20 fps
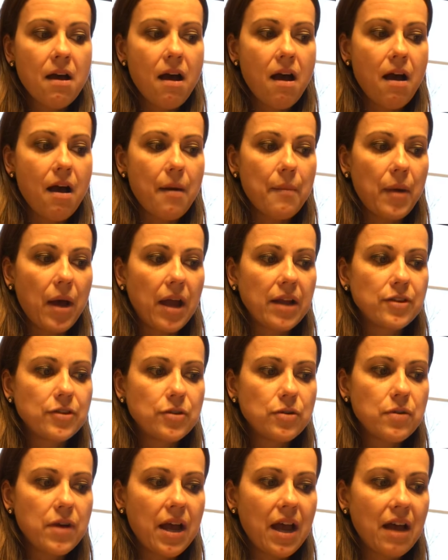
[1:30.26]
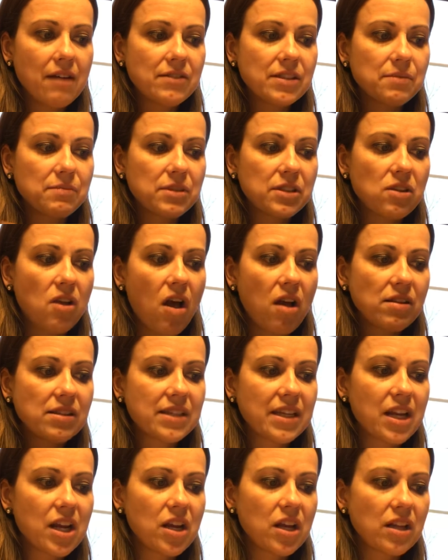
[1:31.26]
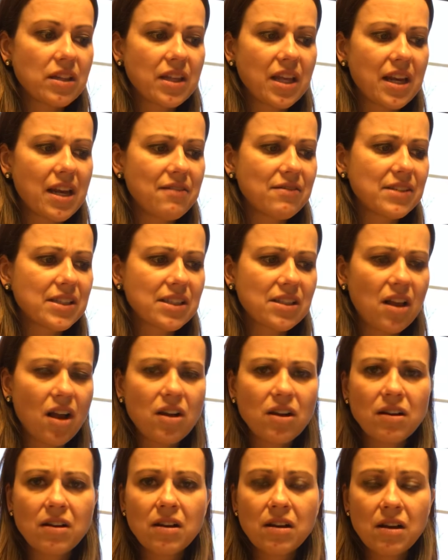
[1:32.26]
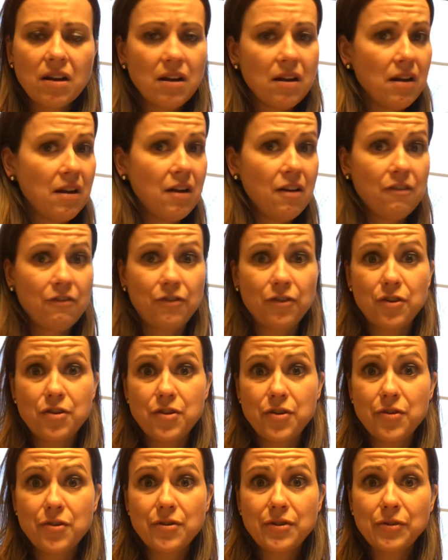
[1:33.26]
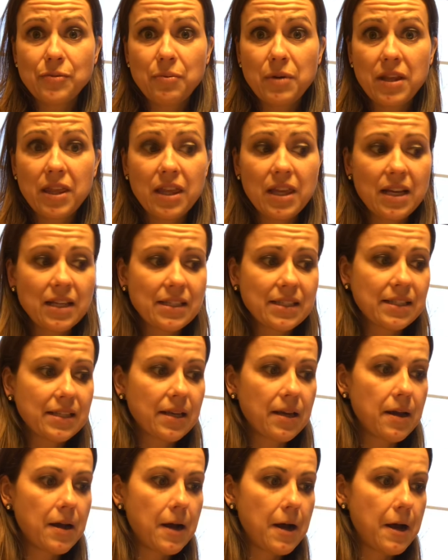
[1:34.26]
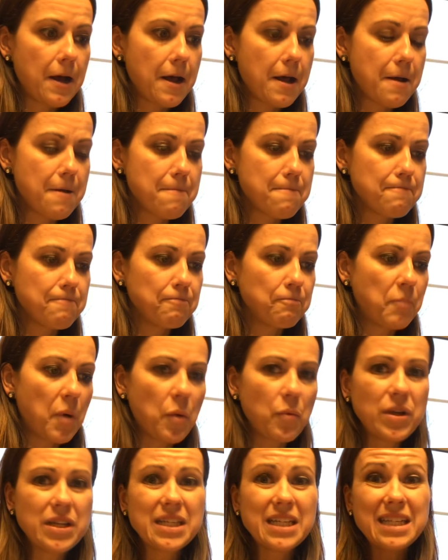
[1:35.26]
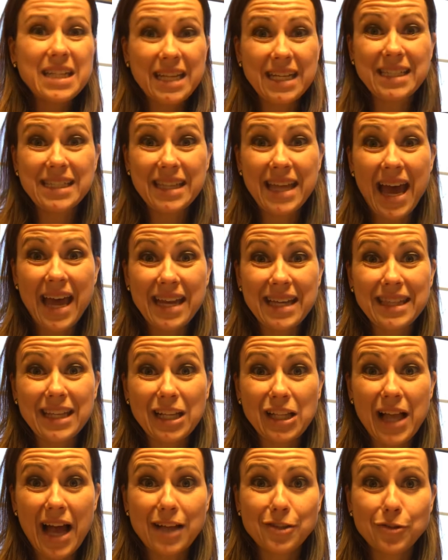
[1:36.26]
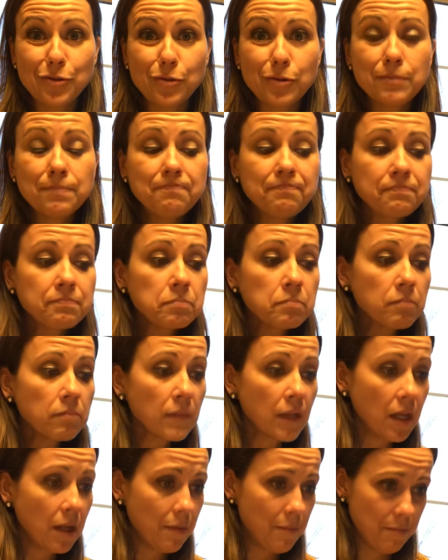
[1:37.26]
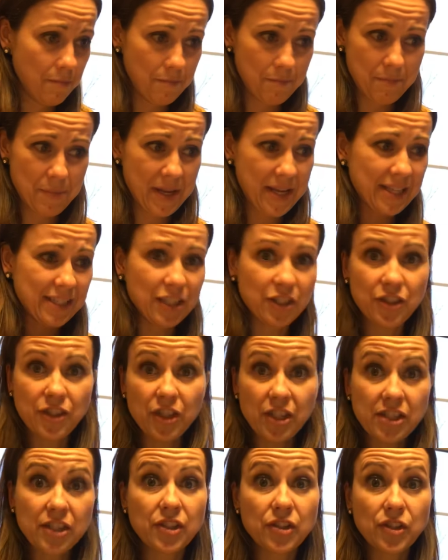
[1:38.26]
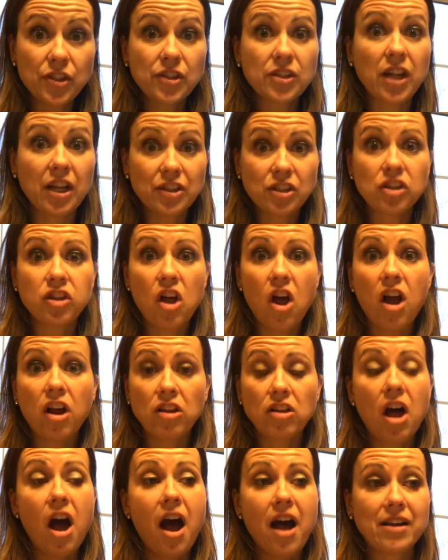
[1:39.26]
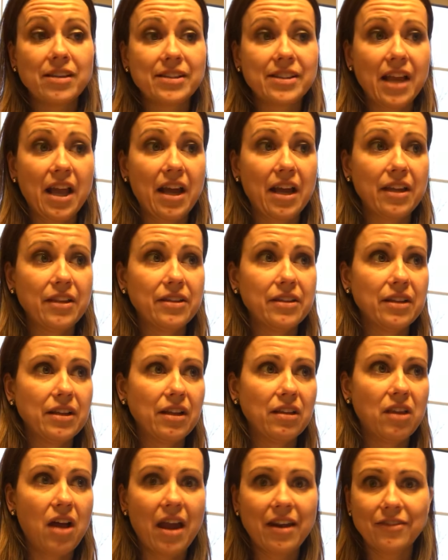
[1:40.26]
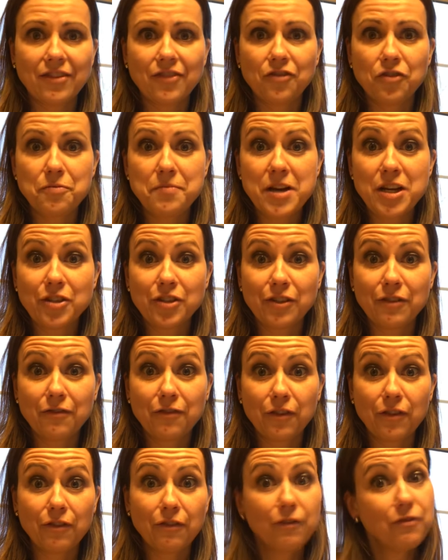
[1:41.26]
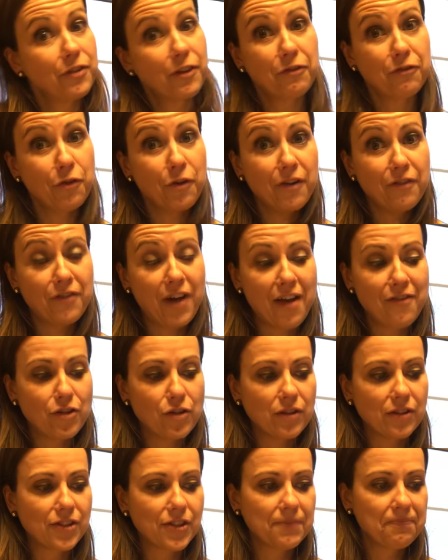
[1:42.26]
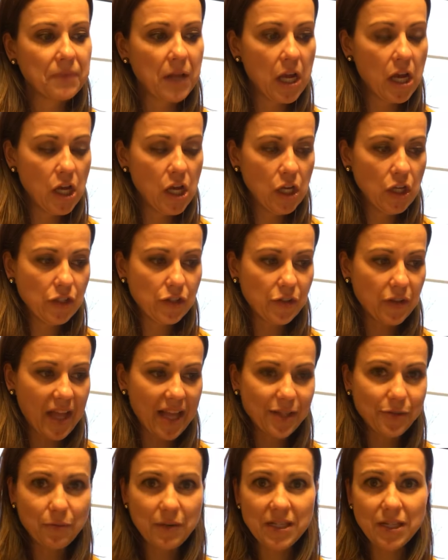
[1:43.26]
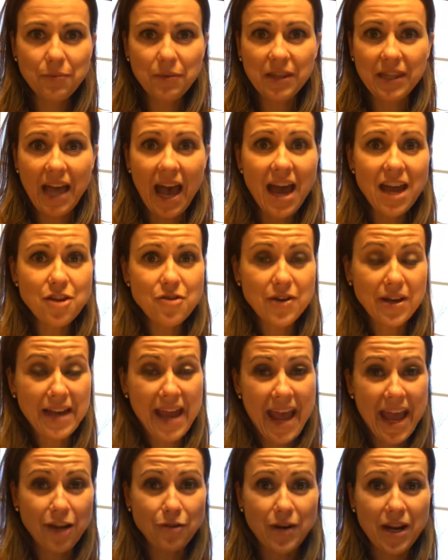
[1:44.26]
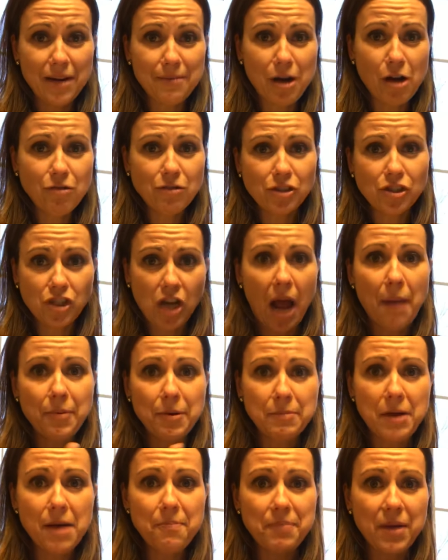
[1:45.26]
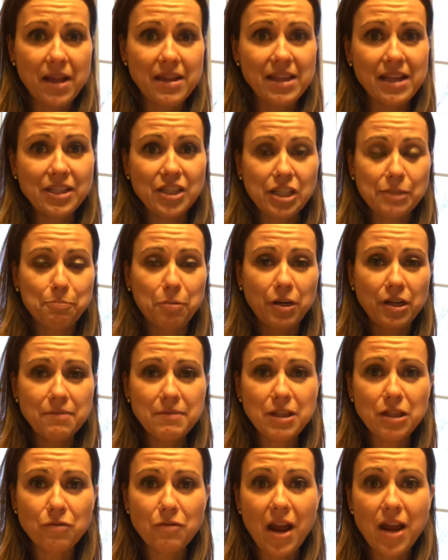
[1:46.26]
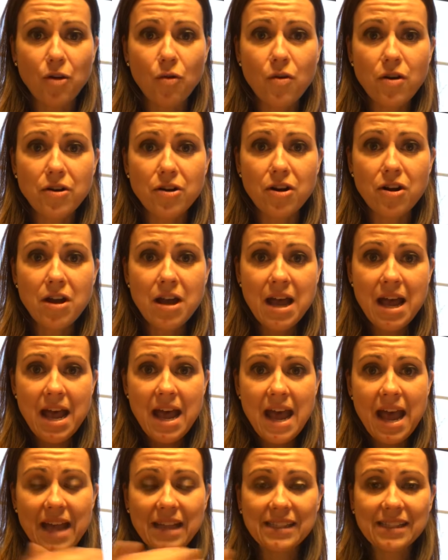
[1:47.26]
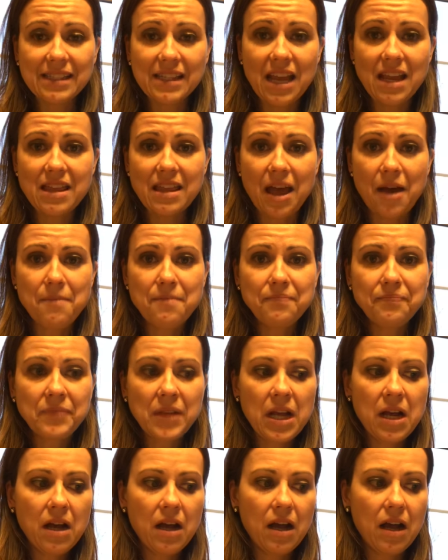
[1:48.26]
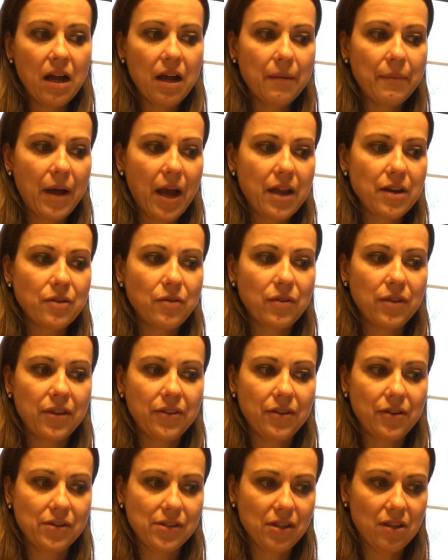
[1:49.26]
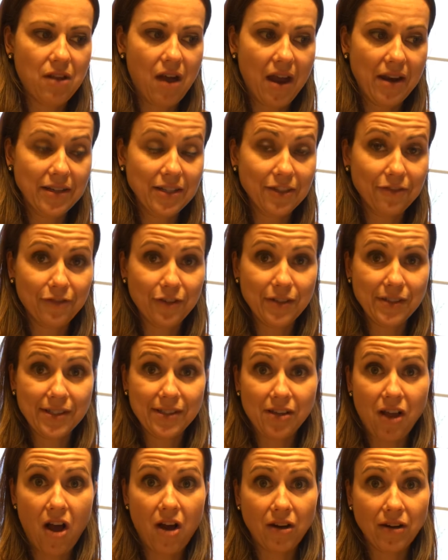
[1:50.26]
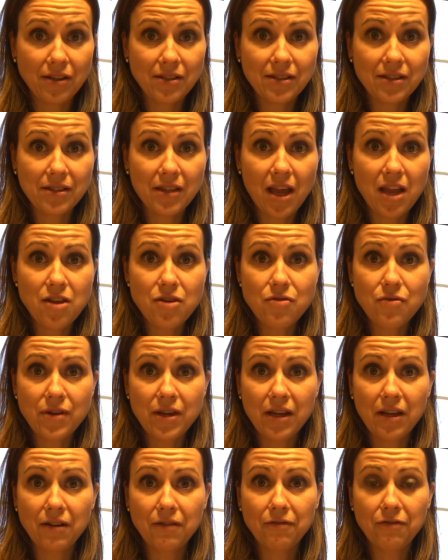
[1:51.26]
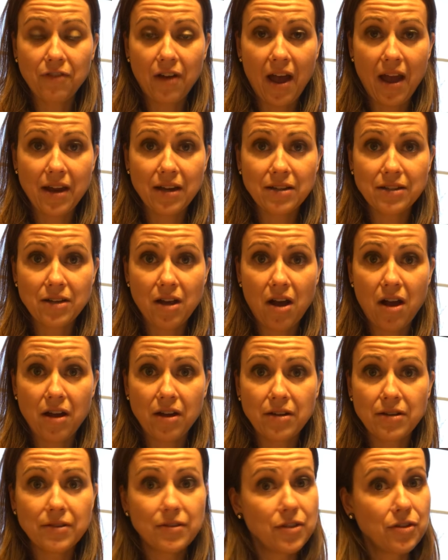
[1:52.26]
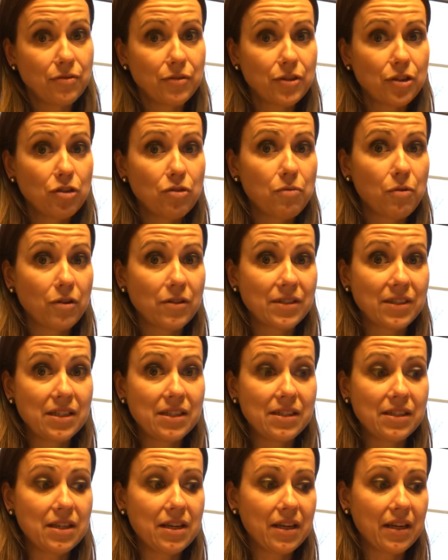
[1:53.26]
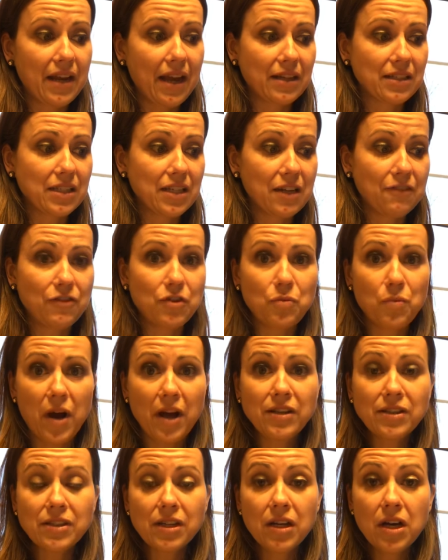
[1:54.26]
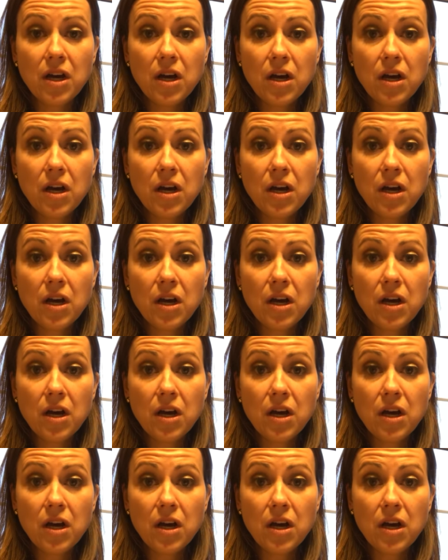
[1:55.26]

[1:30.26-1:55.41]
I do have some songs that I've sung for years with it, but we didn't get to that in the classroom, because it's just such long laws and a lot of information for the 4 and 5-year-olds. So that's what we did with that. You can handwrite them out, chop them up, and then just put them in the right order and say them. I know that there's a lot of different songs that you can find on YouTube or CC Connected if you want.